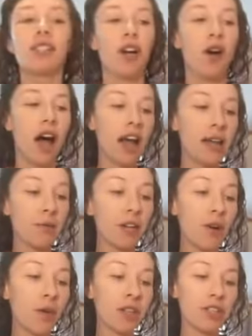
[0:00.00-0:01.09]
so I am
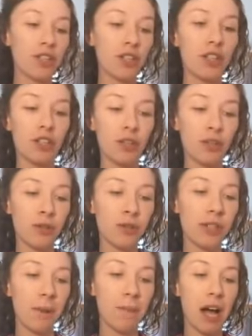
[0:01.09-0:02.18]
going to
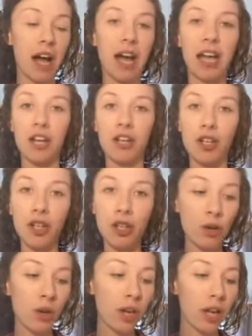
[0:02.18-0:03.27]
use my
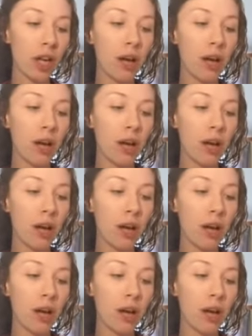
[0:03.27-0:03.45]
new